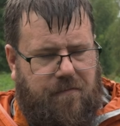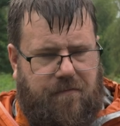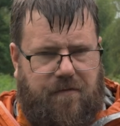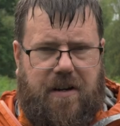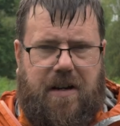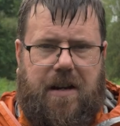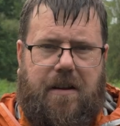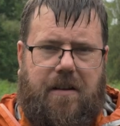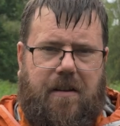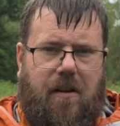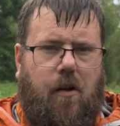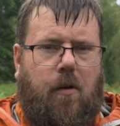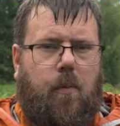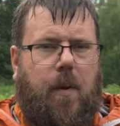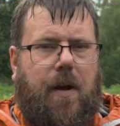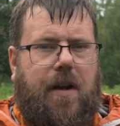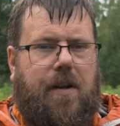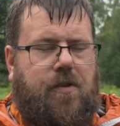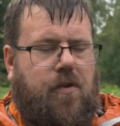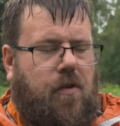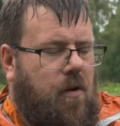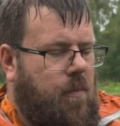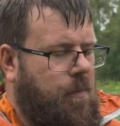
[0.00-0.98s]
a really
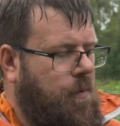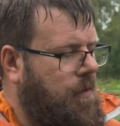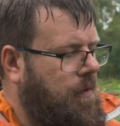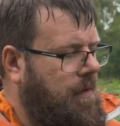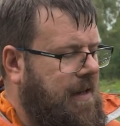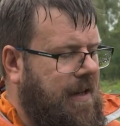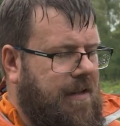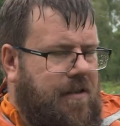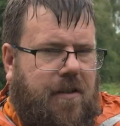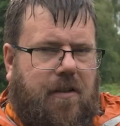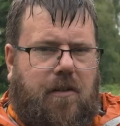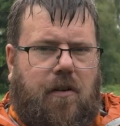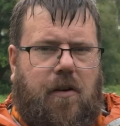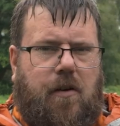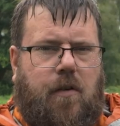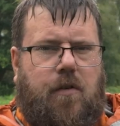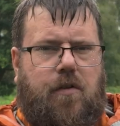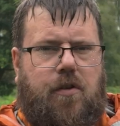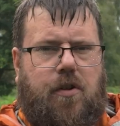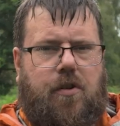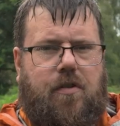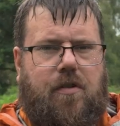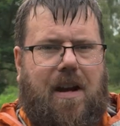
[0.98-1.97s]
lightweight tripod, less than
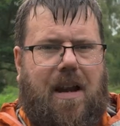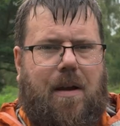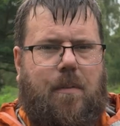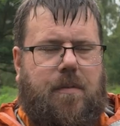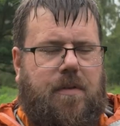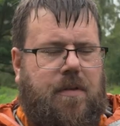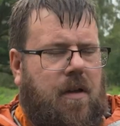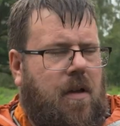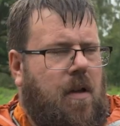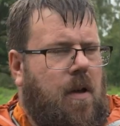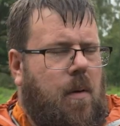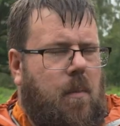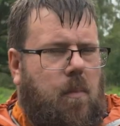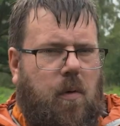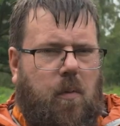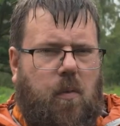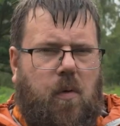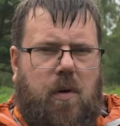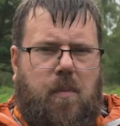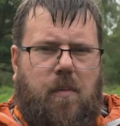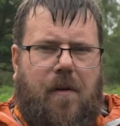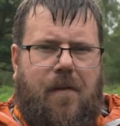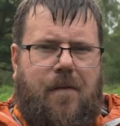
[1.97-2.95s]
900 grams.
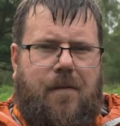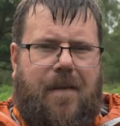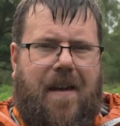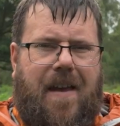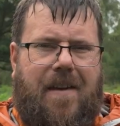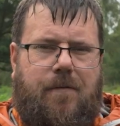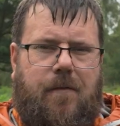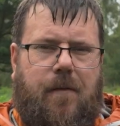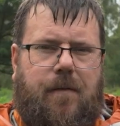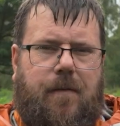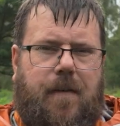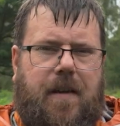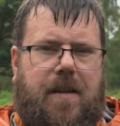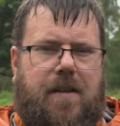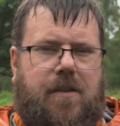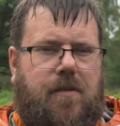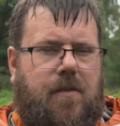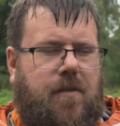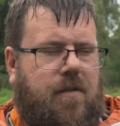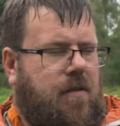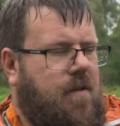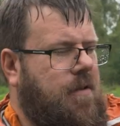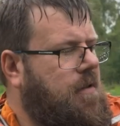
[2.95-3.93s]
But one of my favourite
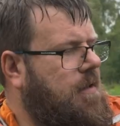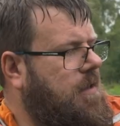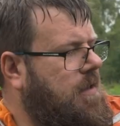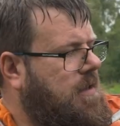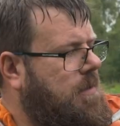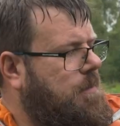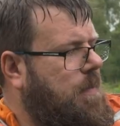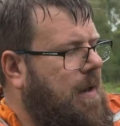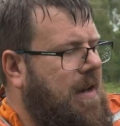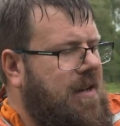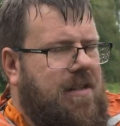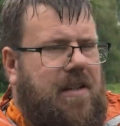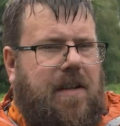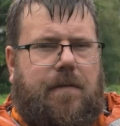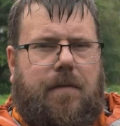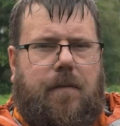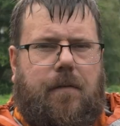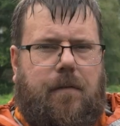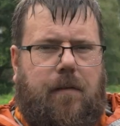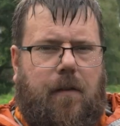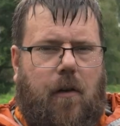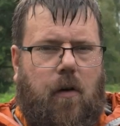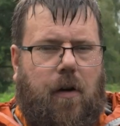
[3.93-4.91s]
features, especially
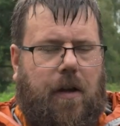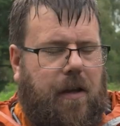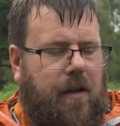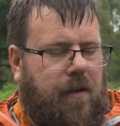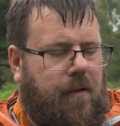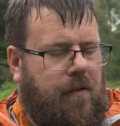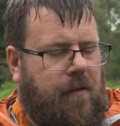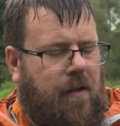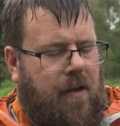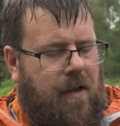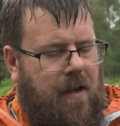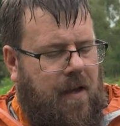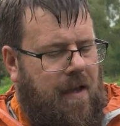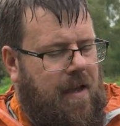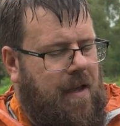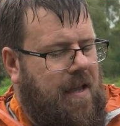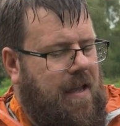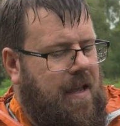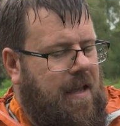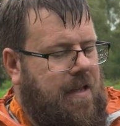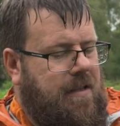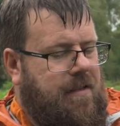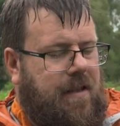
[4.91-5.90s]
for vlogging,
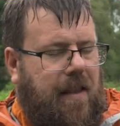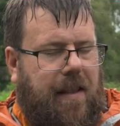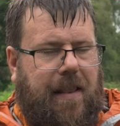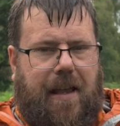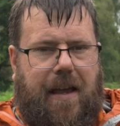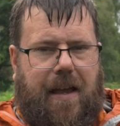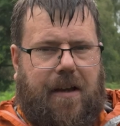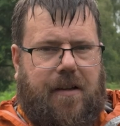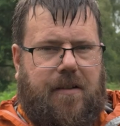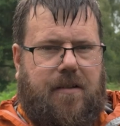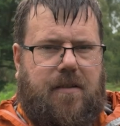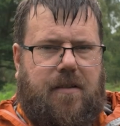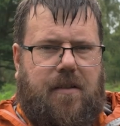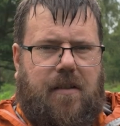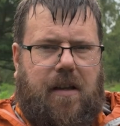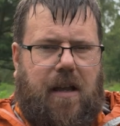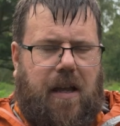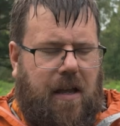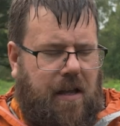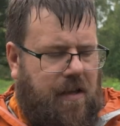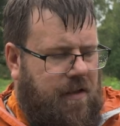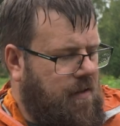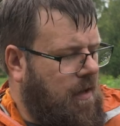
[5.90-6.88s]
is the legs.
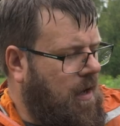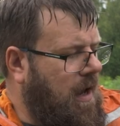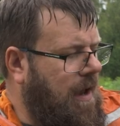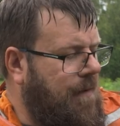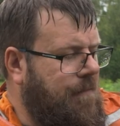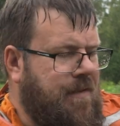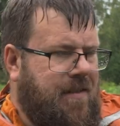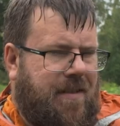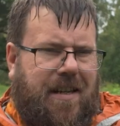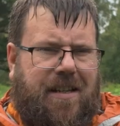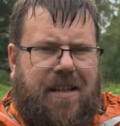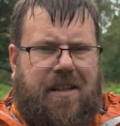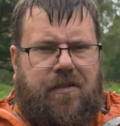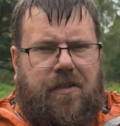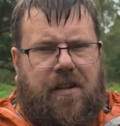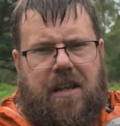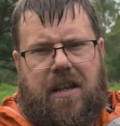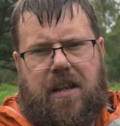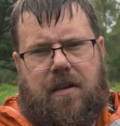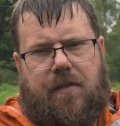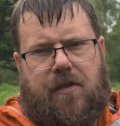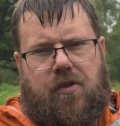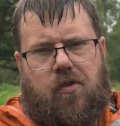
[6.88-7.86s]
And I haven't seen this on
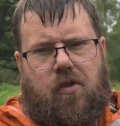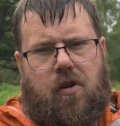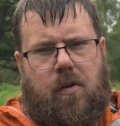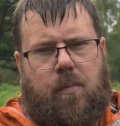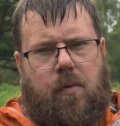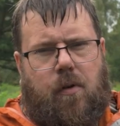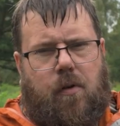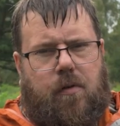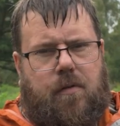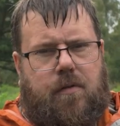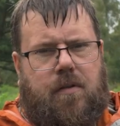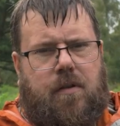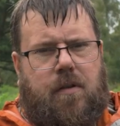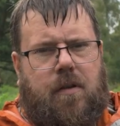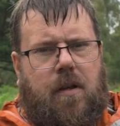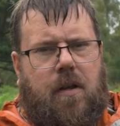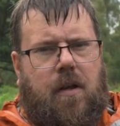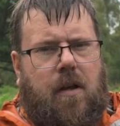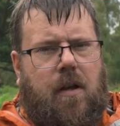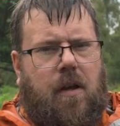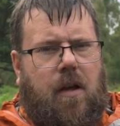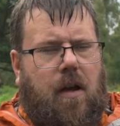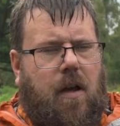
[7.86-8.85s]
any other tripods,
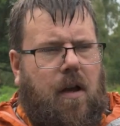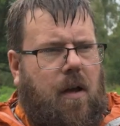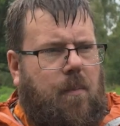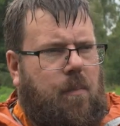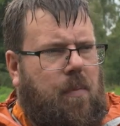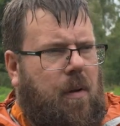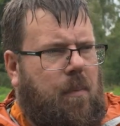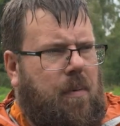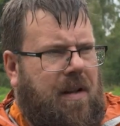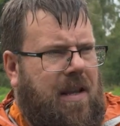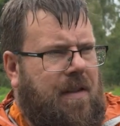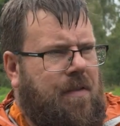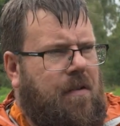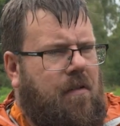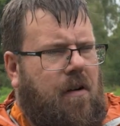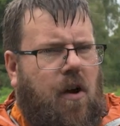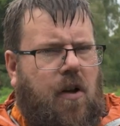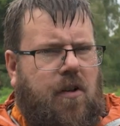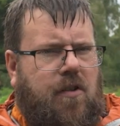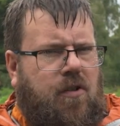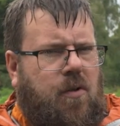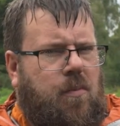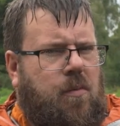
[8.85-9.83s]
but I believe there
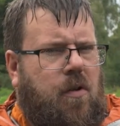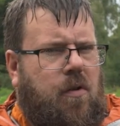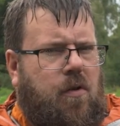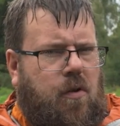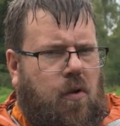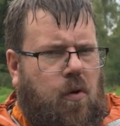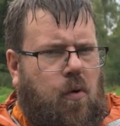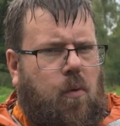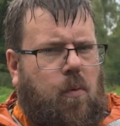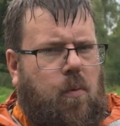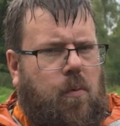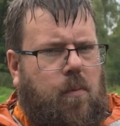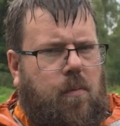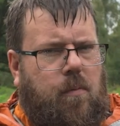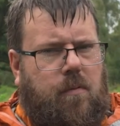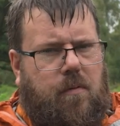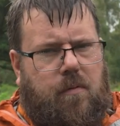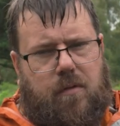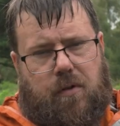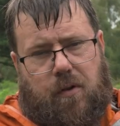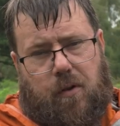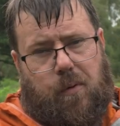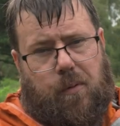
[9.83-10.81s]
are some that do
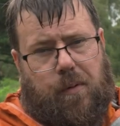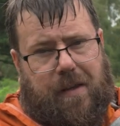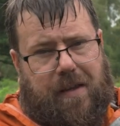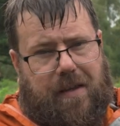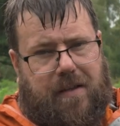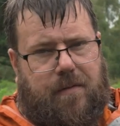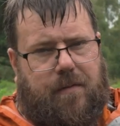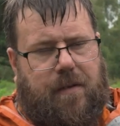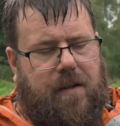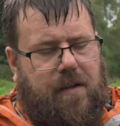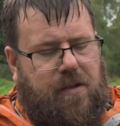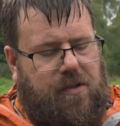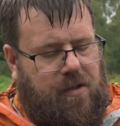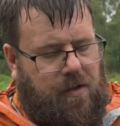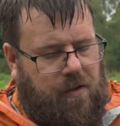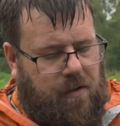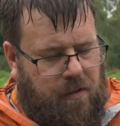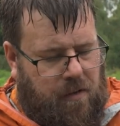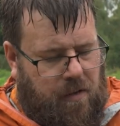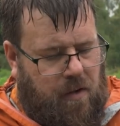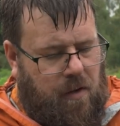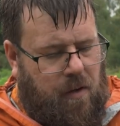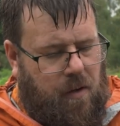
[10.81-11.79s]
this feature,